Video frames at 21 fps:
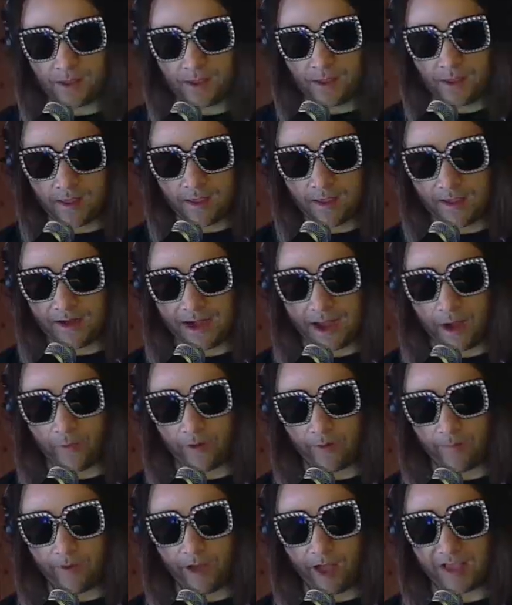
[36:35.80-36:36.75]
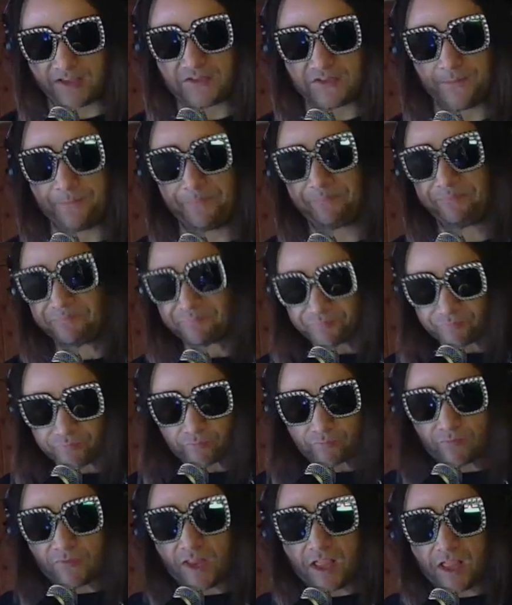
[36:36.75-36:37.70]
And now we're at boss.
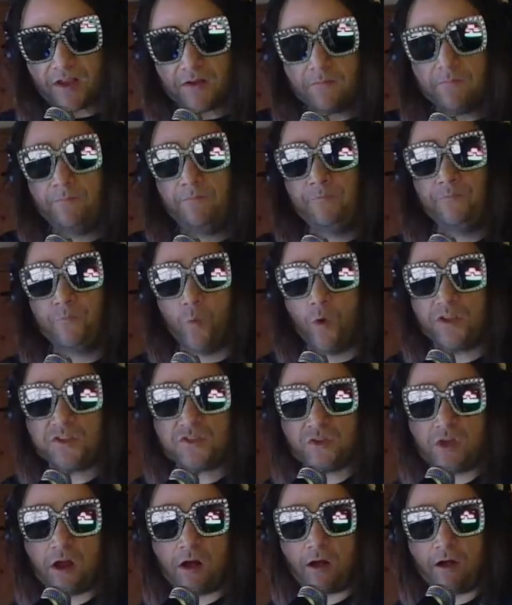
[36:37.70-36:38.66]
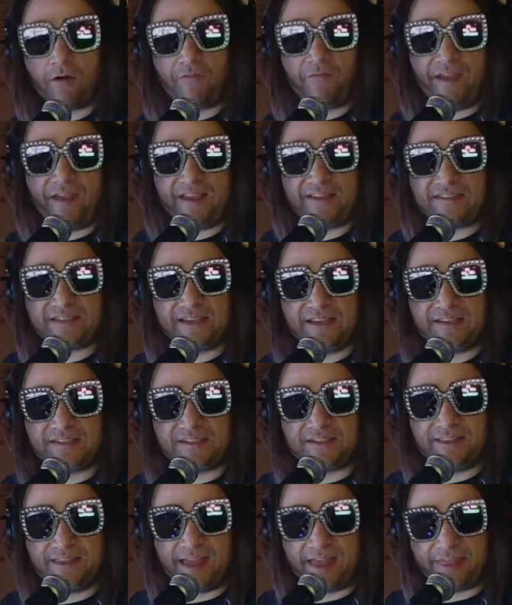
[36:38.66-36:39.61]
Once our face gets
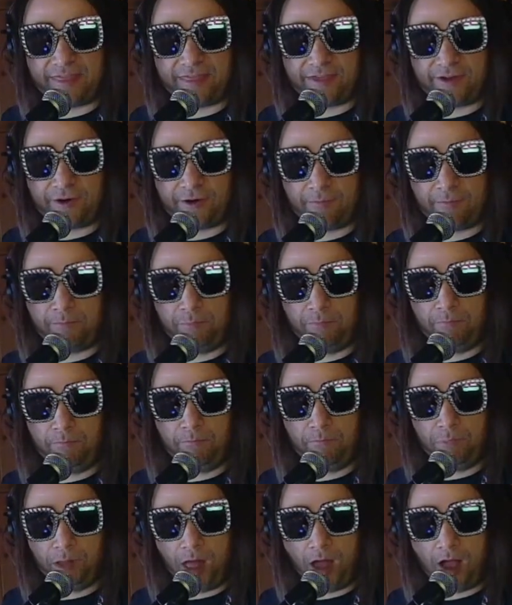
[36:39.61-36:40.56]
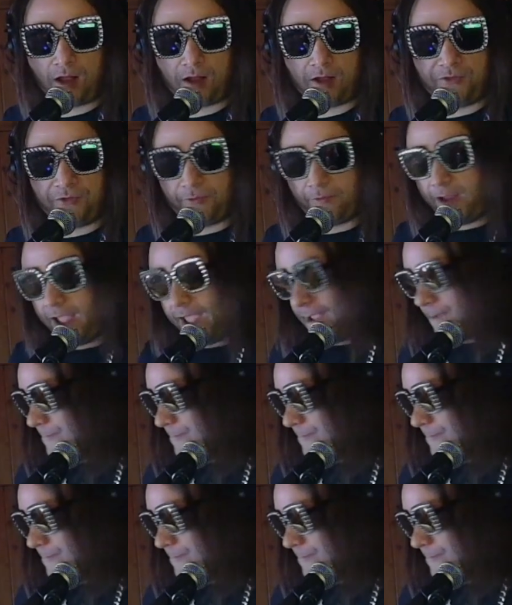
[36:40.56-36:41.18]
to that third block on the right,